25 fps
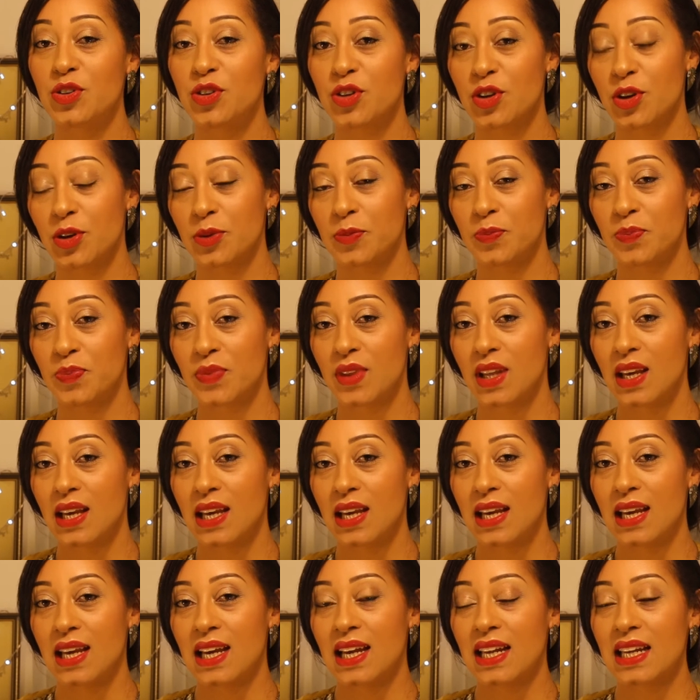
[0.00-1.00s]
do.
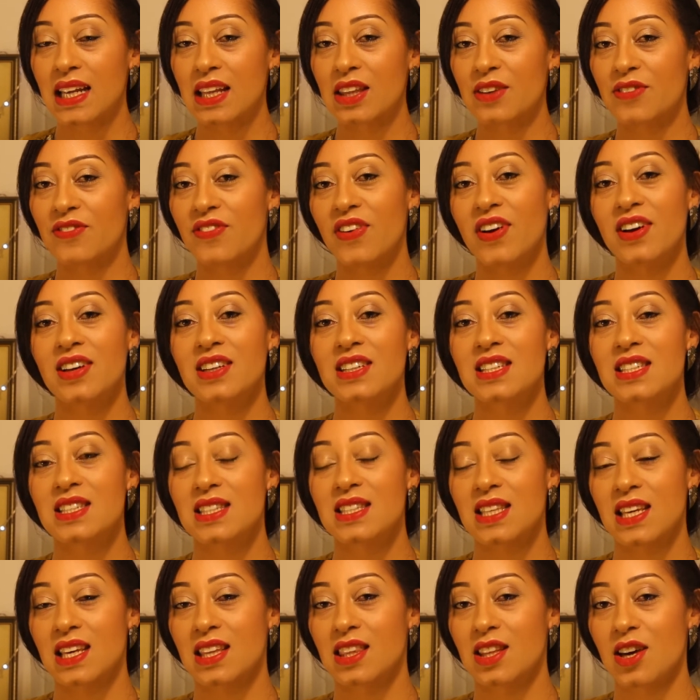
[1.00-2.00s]
Now, the first
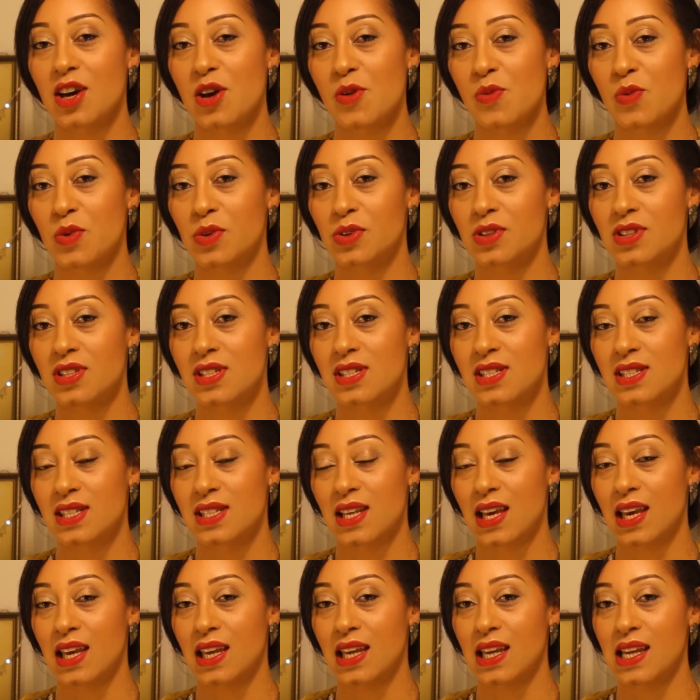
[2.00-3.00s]
thing that I want to
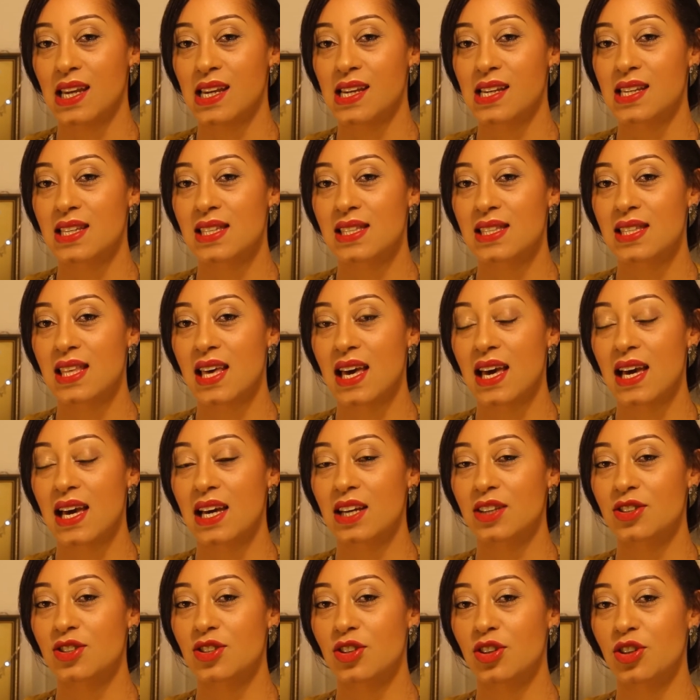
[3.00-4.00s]
say is
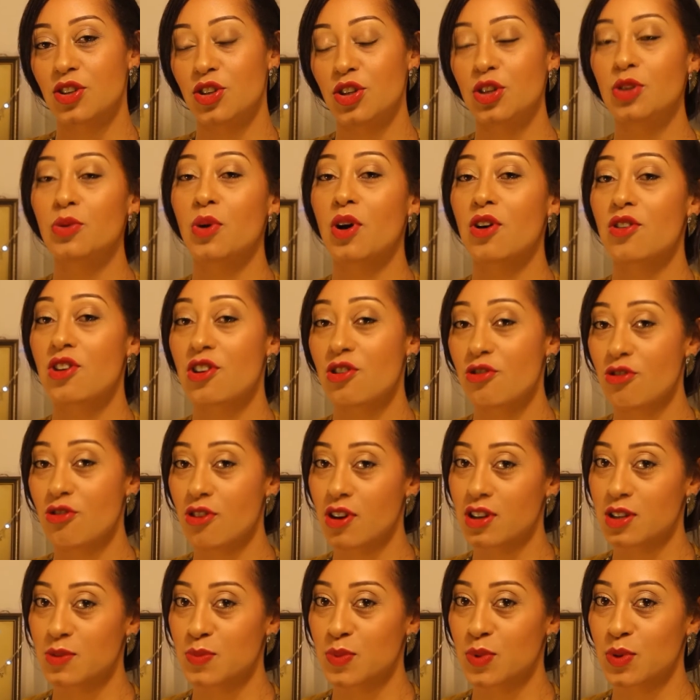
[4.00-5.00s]
that you are
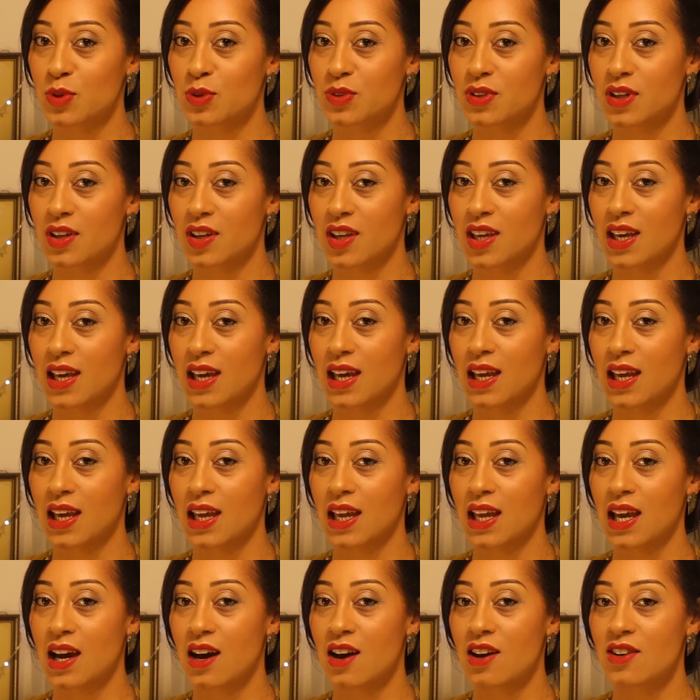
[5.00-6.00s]
incredible,
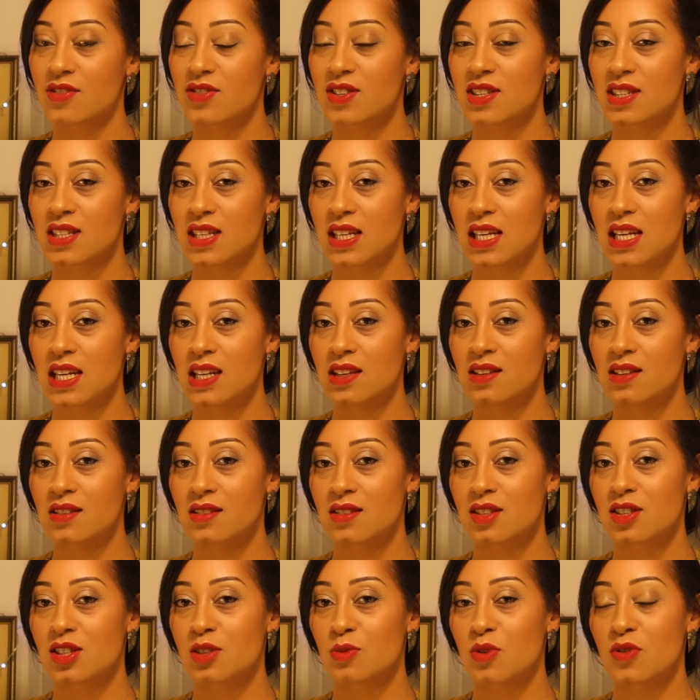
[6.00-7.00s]
okay? I've
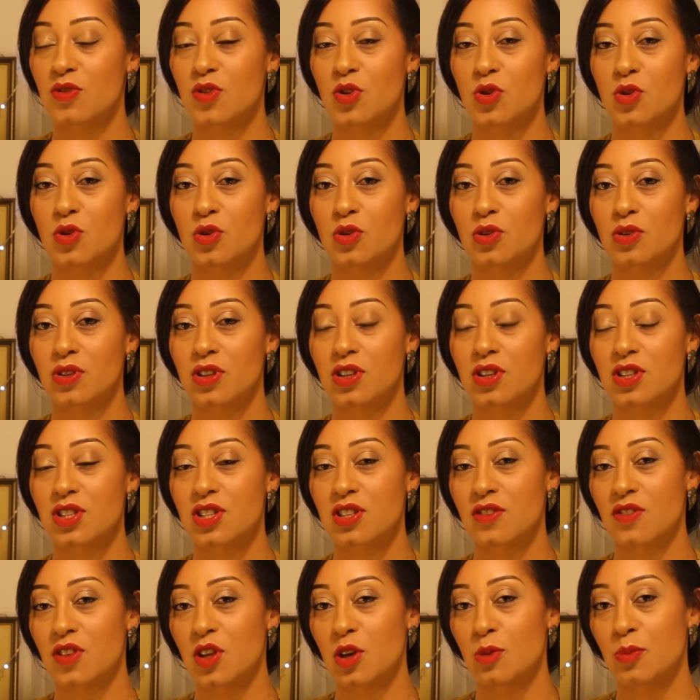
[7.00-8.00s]
seen some of the
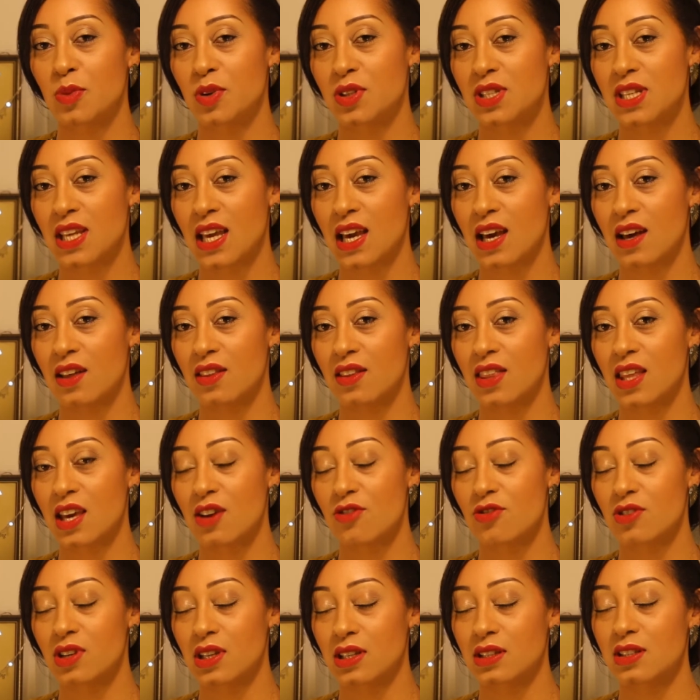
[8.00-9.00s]
stuff that you're putting out
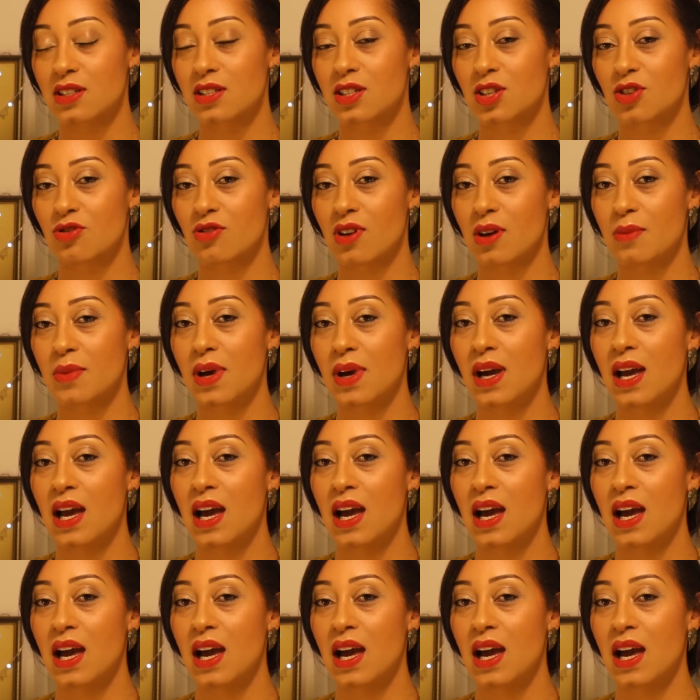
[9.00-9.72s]
there on Instagram,